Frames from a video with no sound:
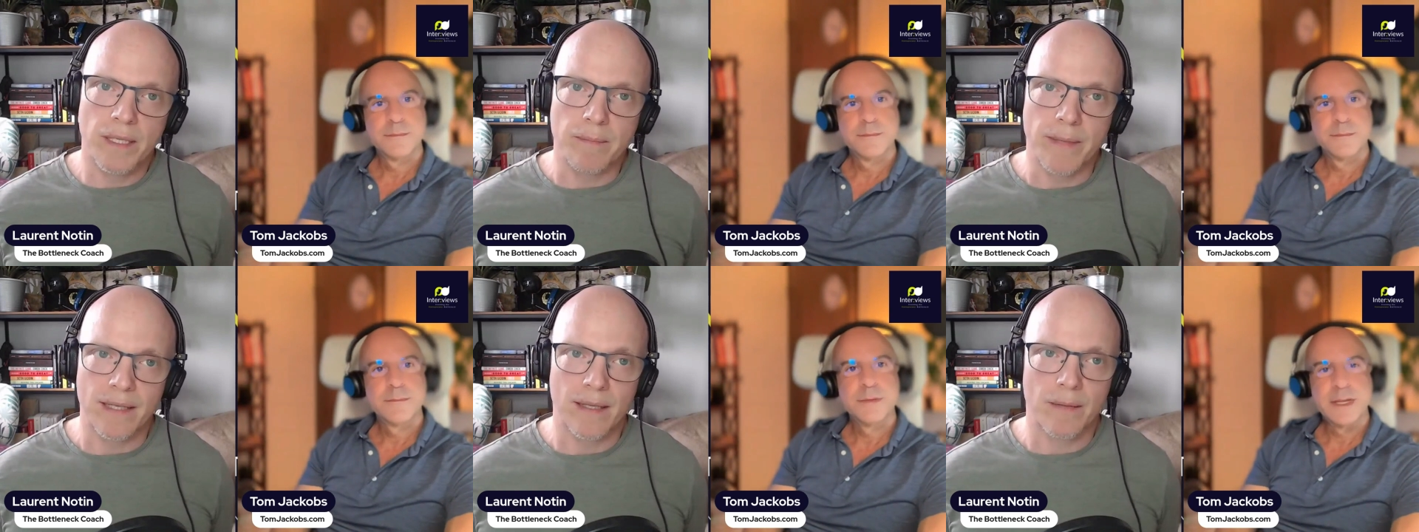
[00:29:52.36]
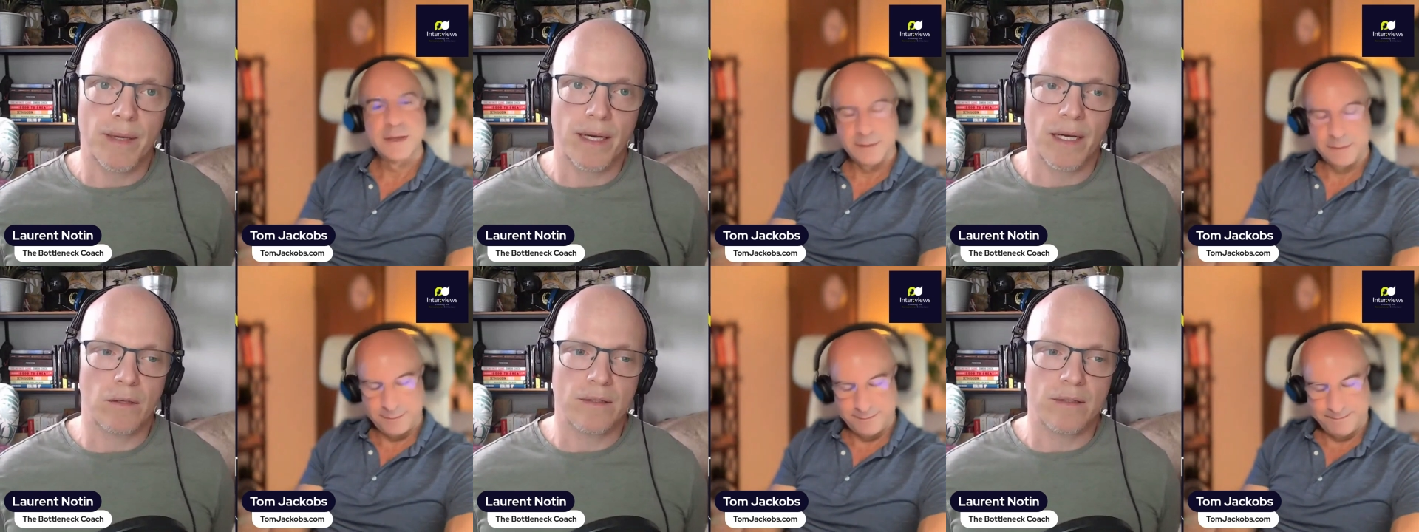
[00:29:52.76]
Speaker 1: makes them
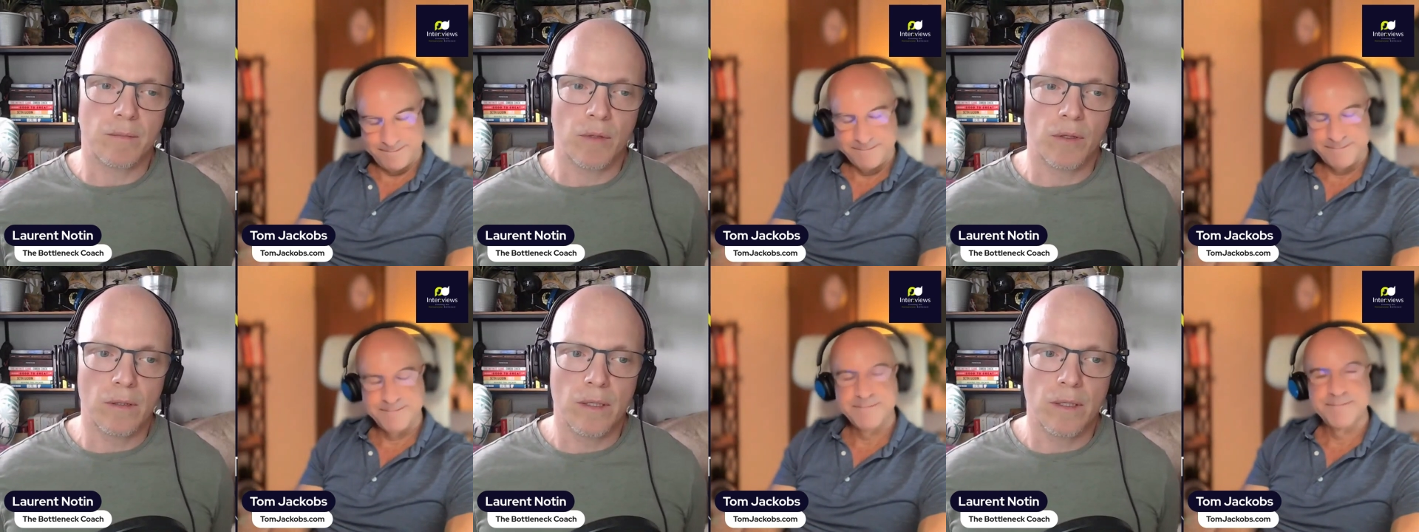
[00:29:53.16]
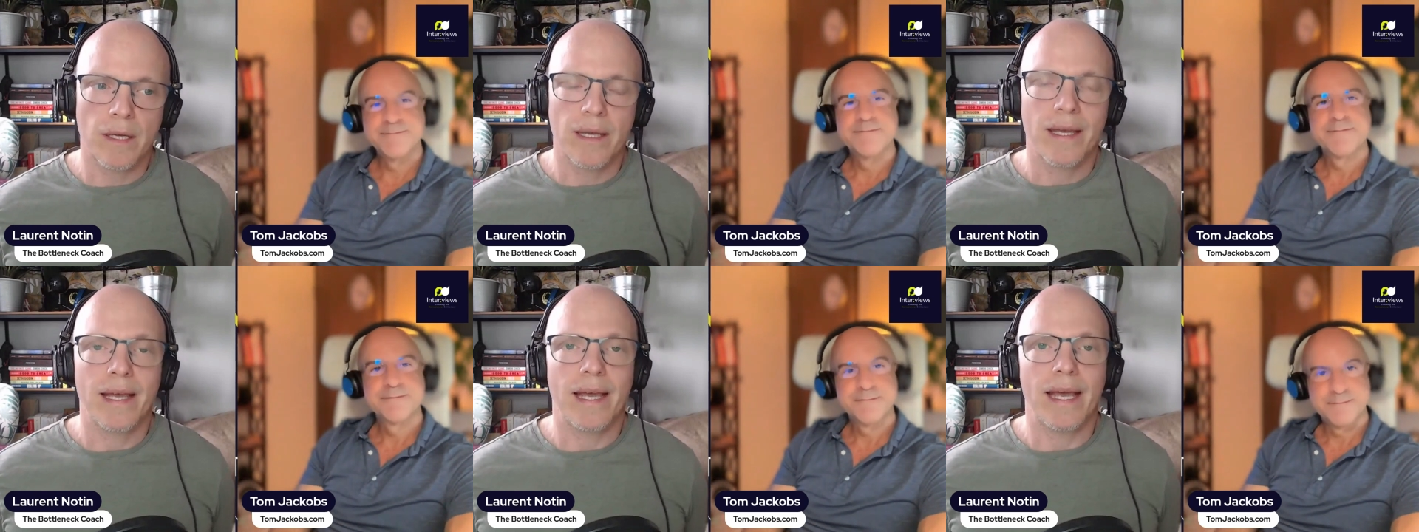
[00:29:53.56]
accountable
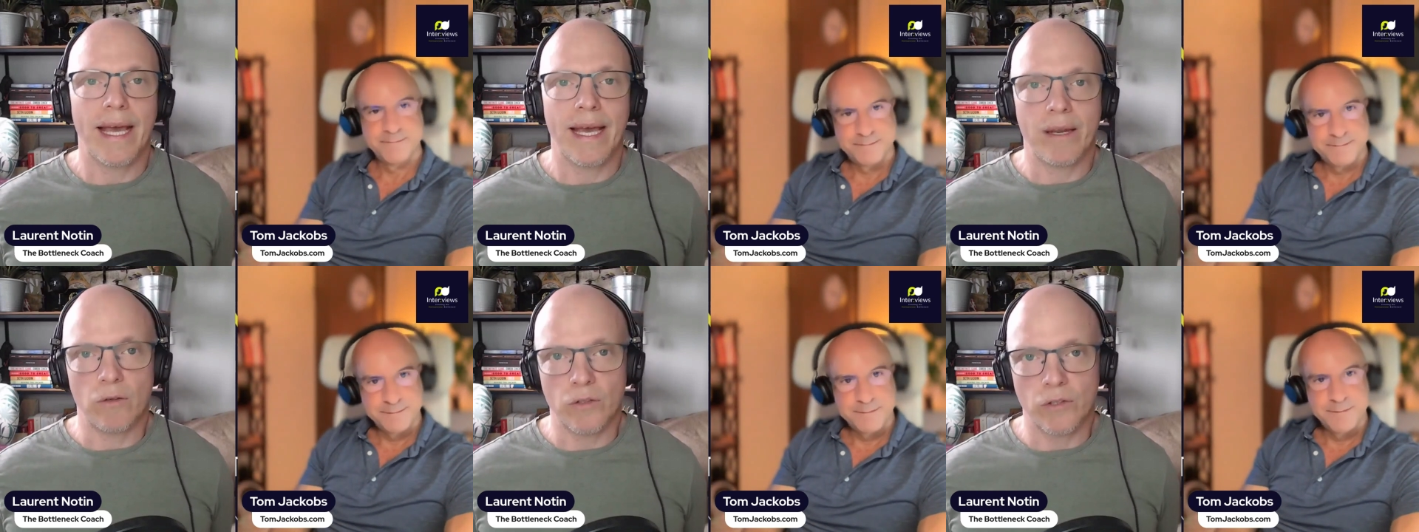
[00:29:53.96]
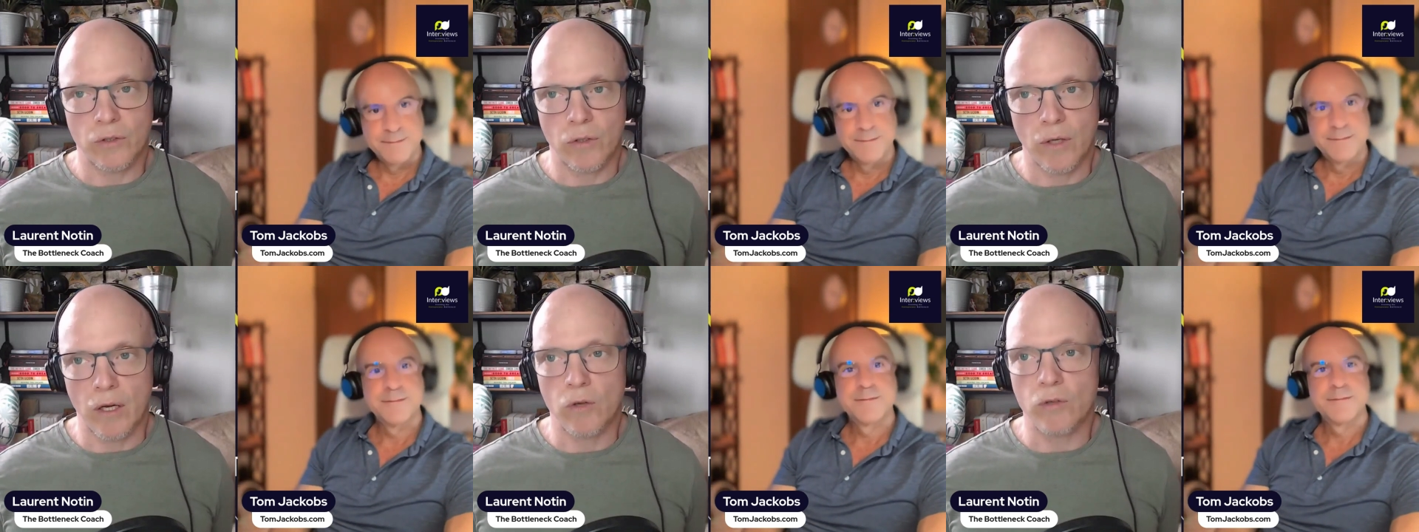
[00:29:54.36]
and also
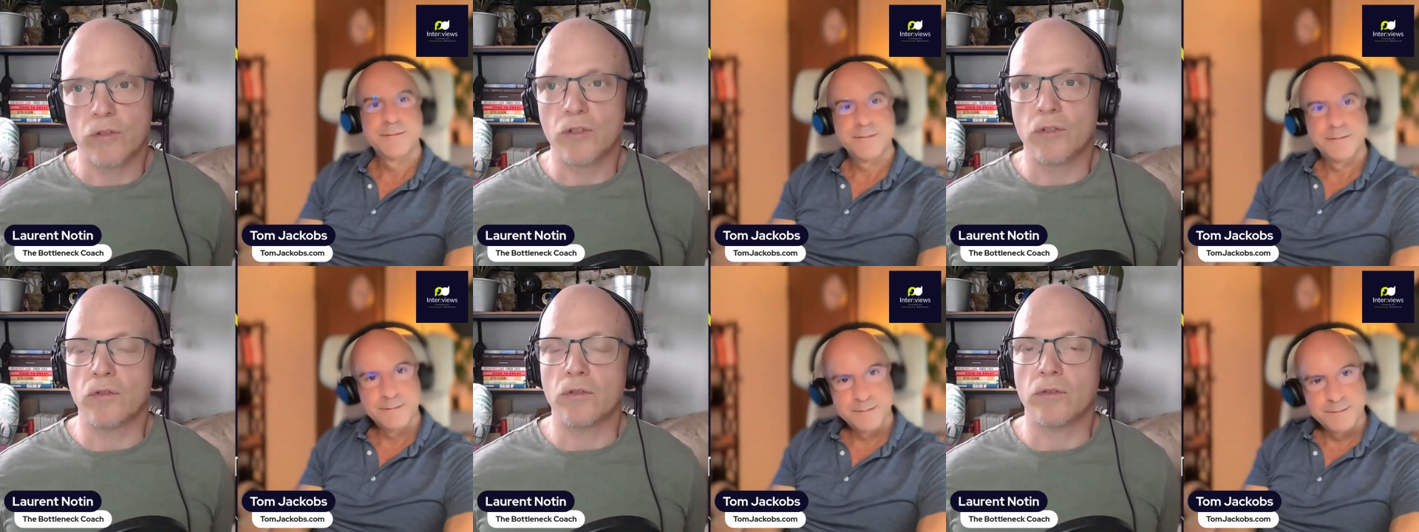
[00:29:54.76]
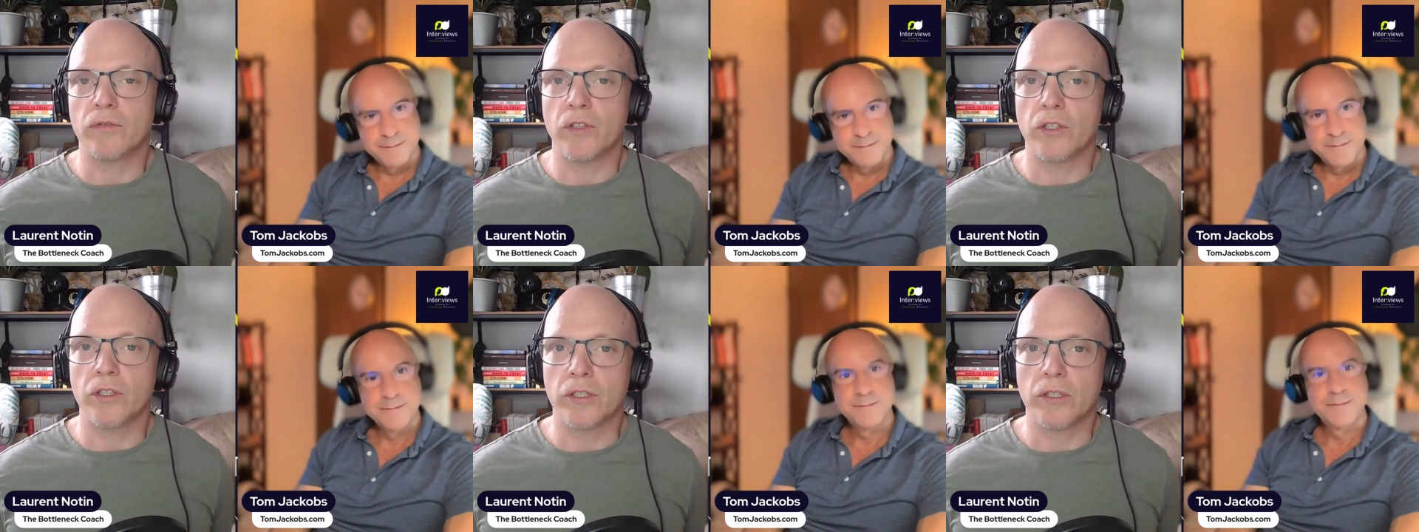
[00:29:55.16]
allows you to
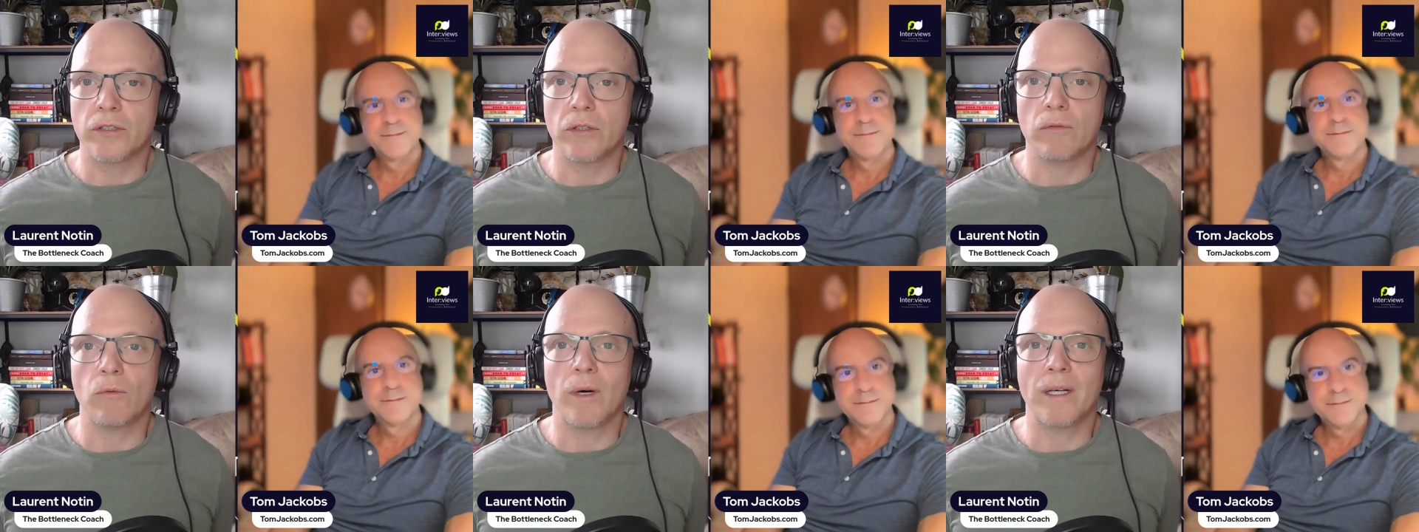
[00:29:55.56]
focus on what